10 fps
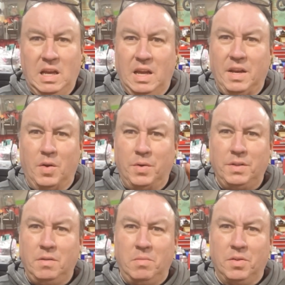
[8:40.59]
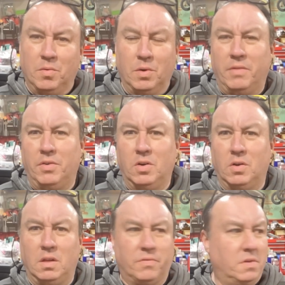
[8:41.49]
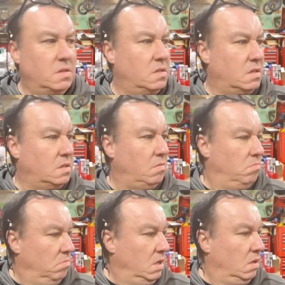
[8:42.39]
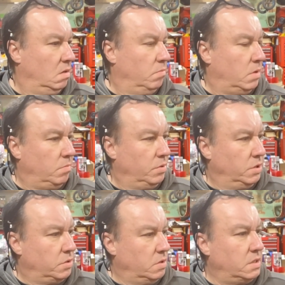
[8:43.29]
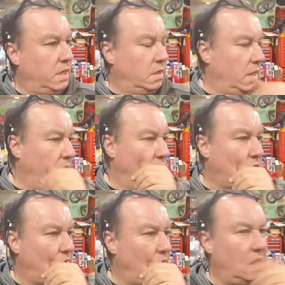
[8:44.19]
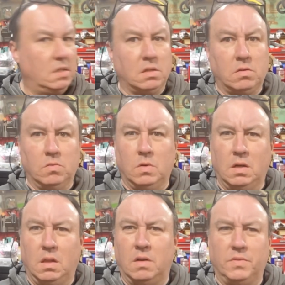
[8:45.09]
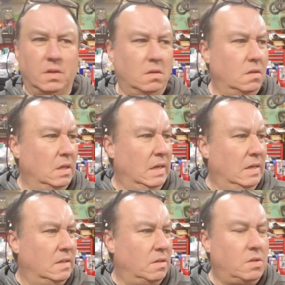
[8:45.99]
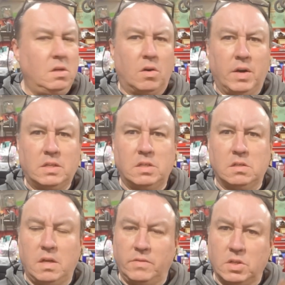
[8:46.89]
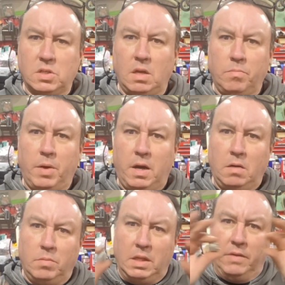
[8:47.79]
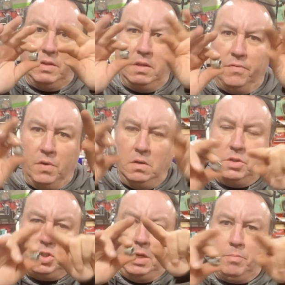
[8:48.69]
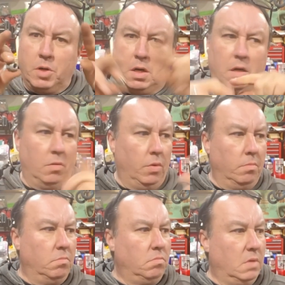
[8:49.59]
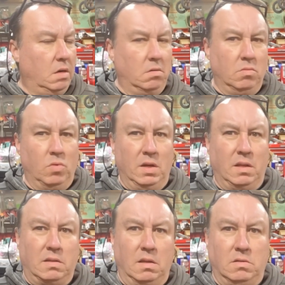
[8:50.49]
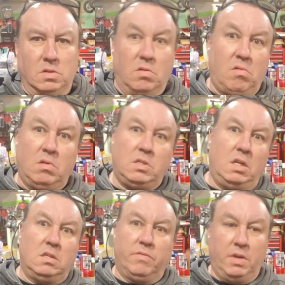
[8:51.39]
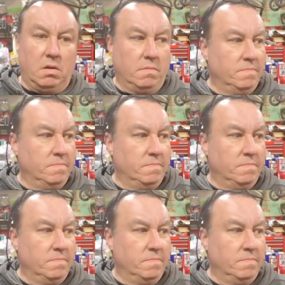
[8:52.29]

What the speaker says: No one and their mother would ever know the difference except me, but I'm pretty sure the 87 has it too, and a lot of the TRXs have the same pattern, but they have a different shape cut out of the rim. I don't know why, like they just, let's change it every year.